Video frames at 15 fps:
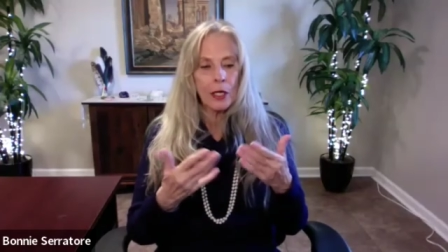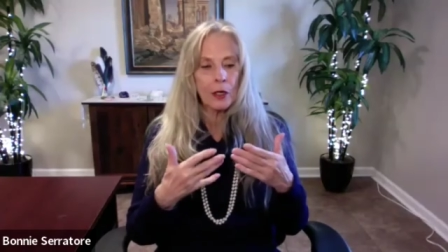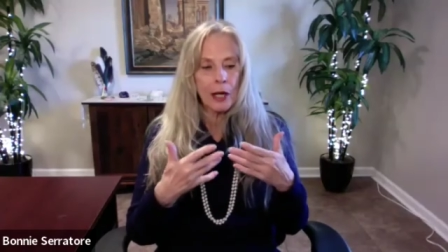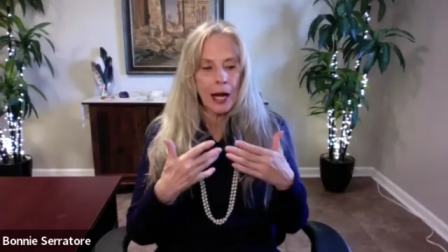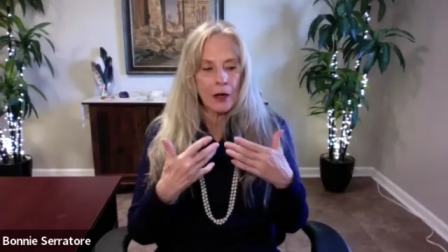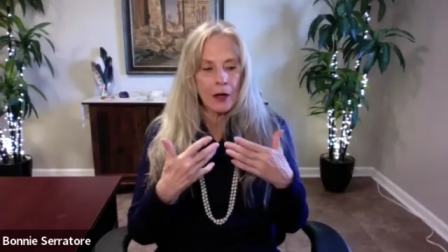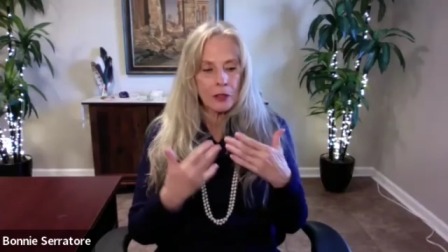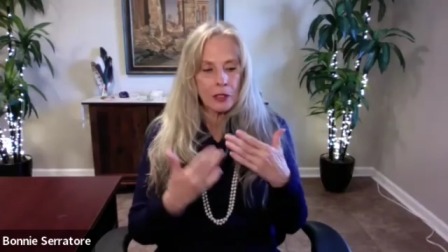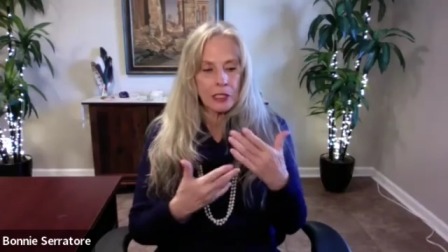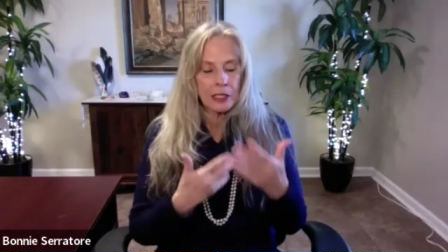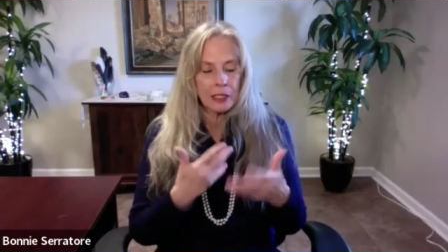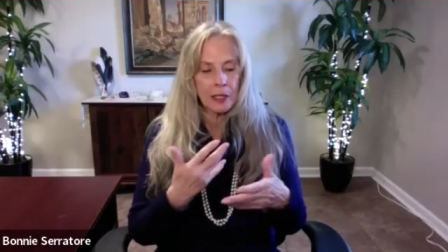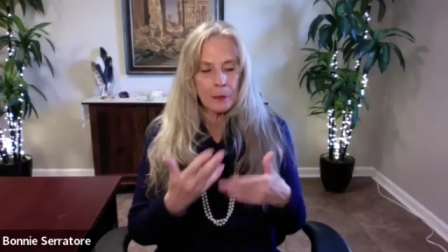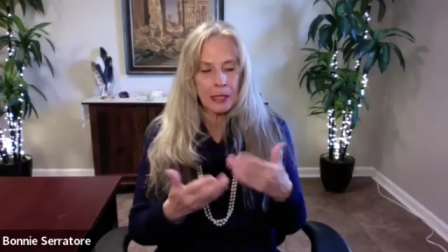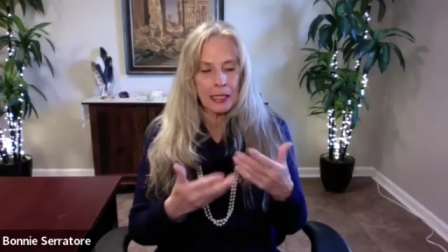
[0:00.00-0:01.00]
we are
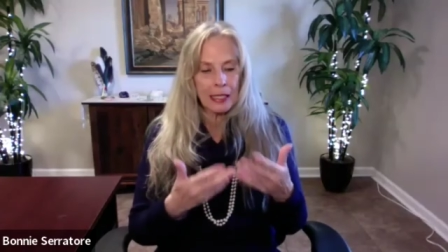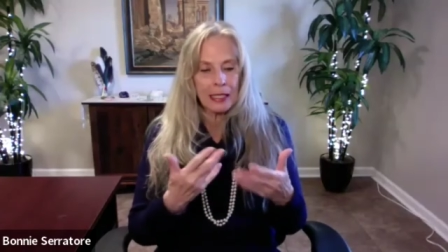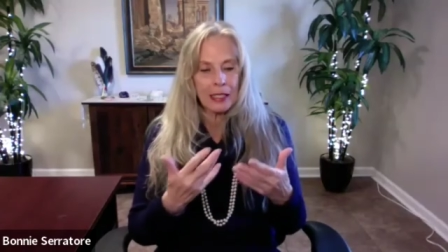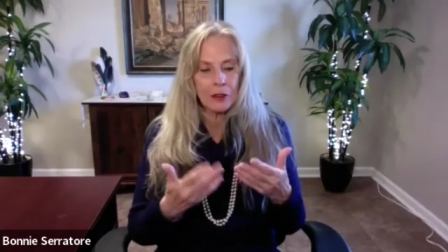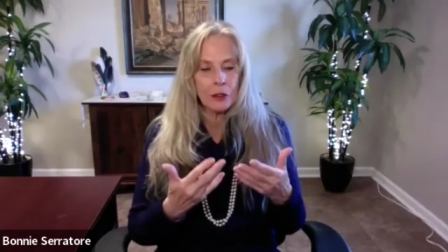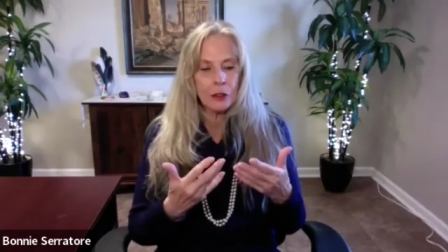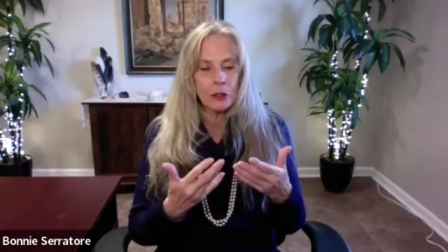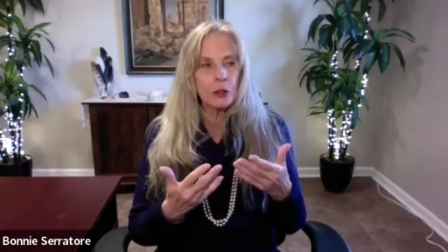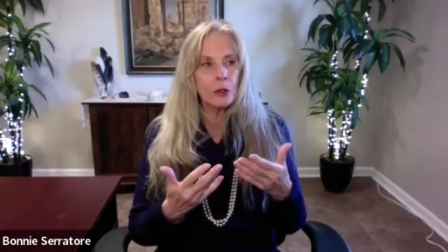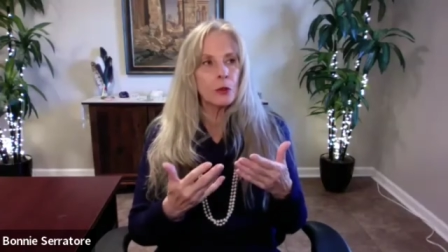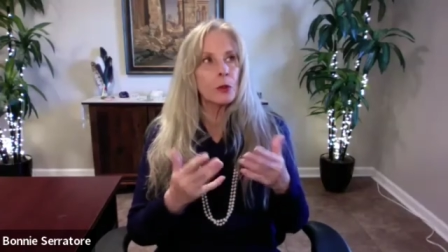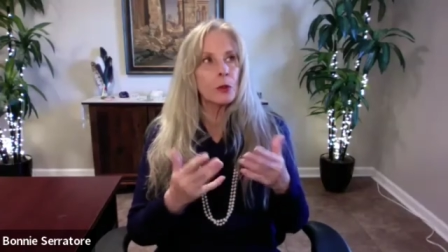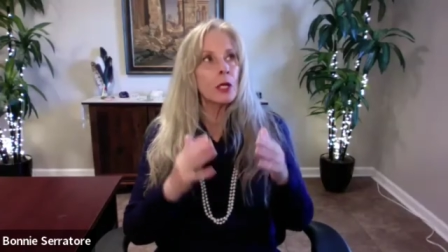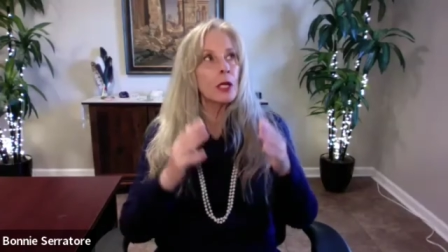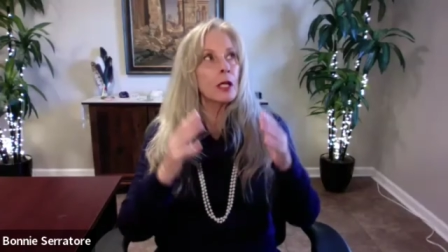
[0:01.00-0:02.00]
actually stepping
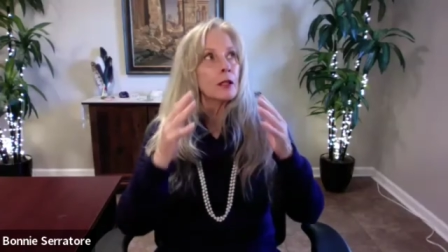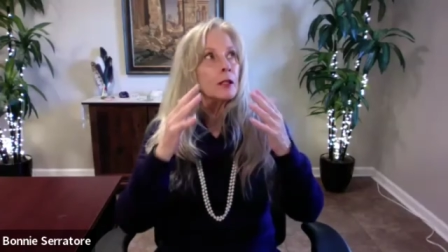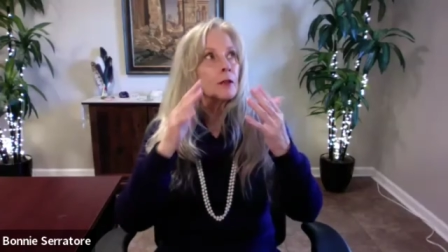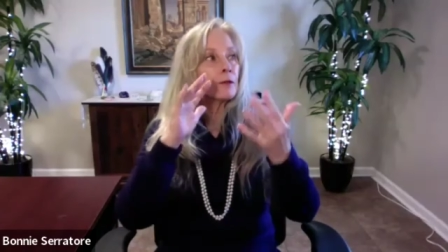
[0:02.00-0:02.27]
into